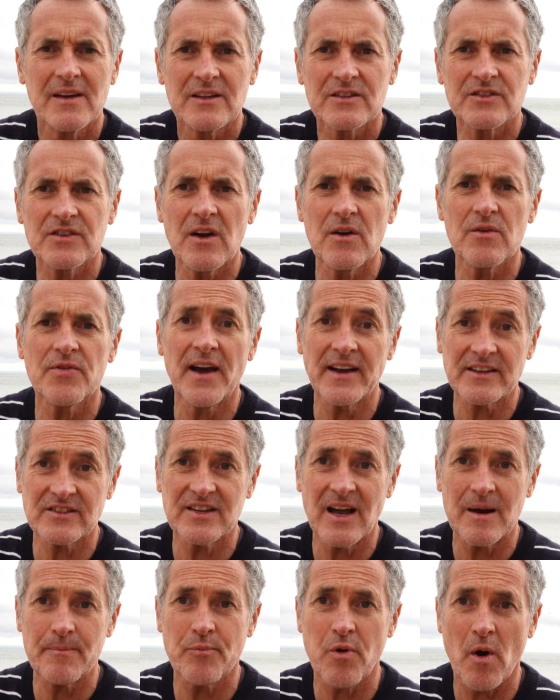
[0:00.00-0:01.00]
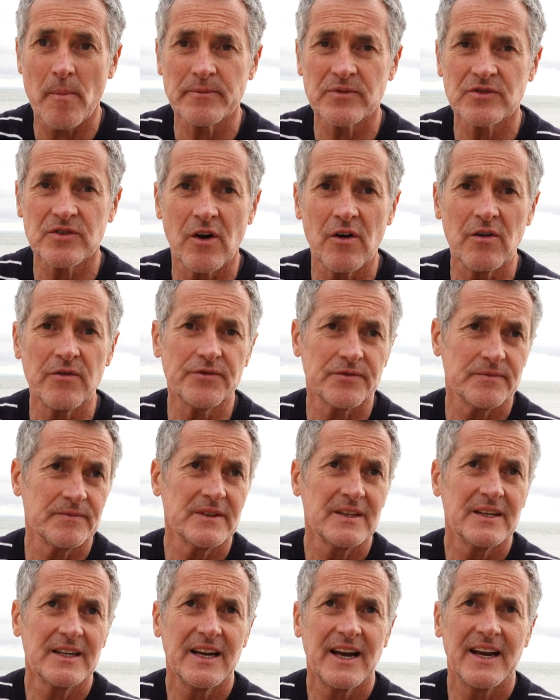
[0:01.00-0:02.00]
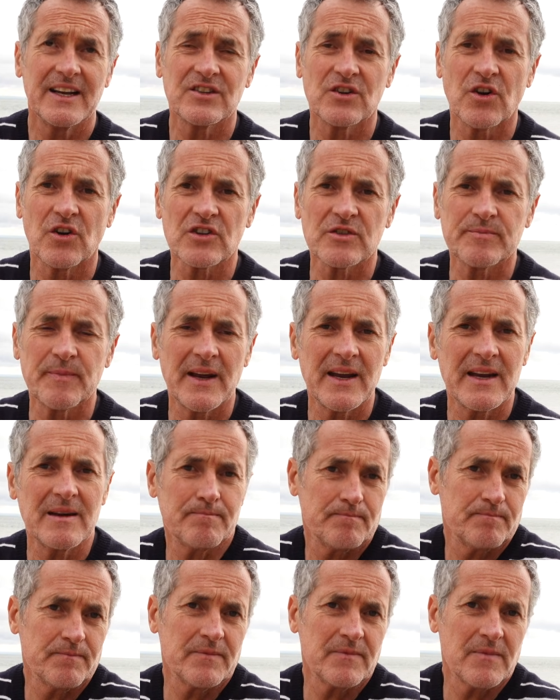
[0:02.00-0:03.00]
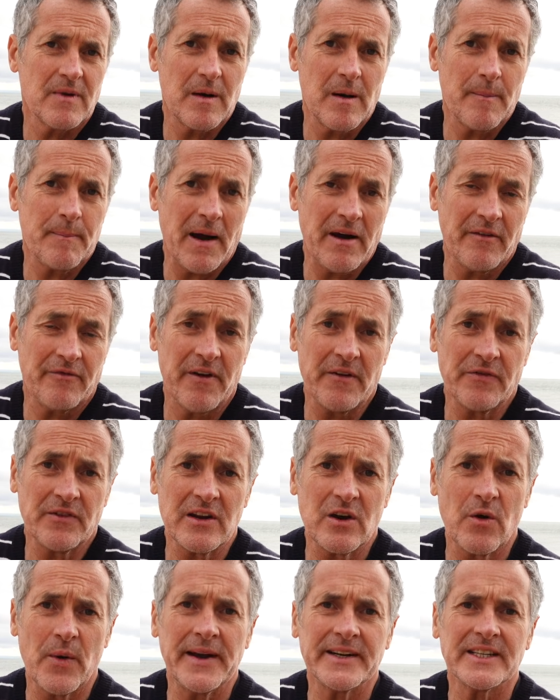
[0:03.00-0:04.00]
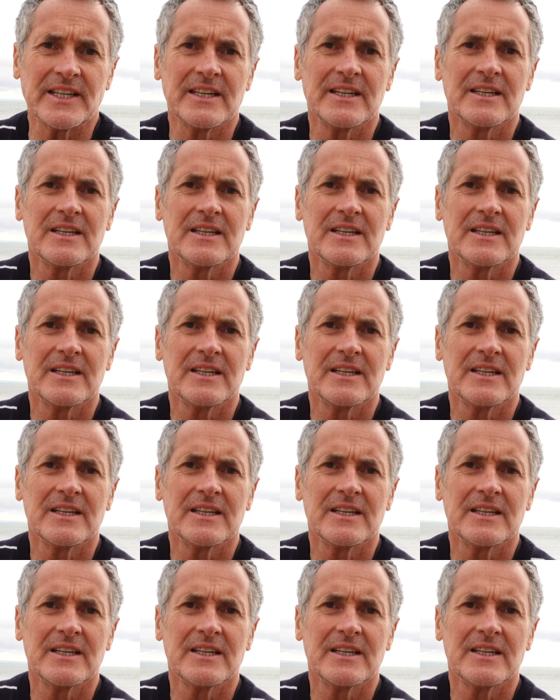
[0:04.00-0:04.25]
So that's that problem solved. It's cost me about 50 quid,